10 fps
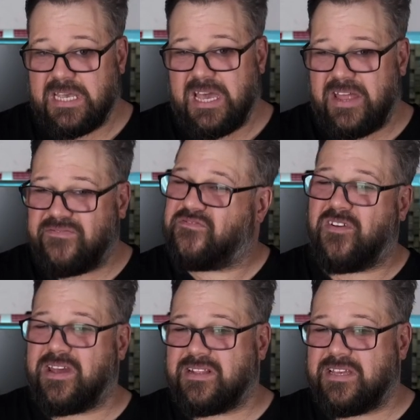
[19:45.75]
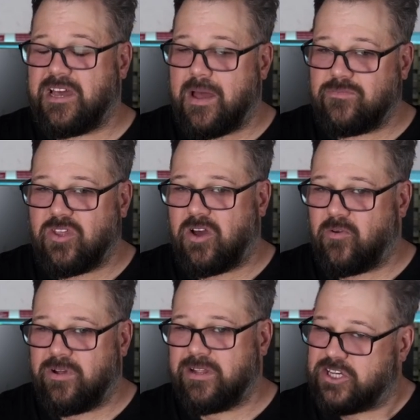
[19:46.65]
and frankly, I'm not
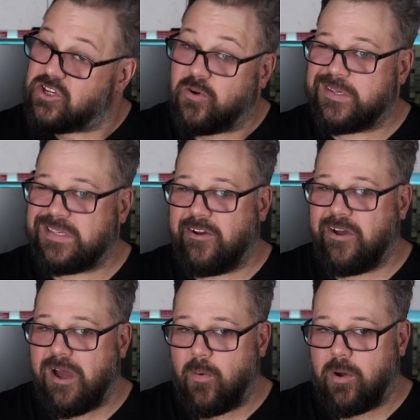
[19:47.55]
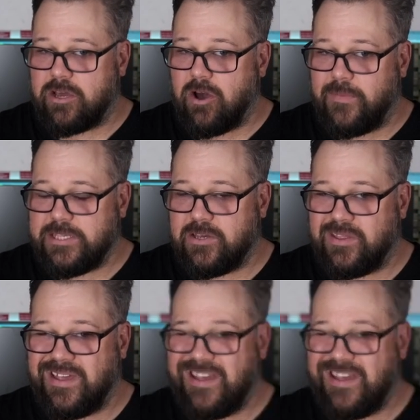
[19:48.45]
really sure it's an area I want to comment on.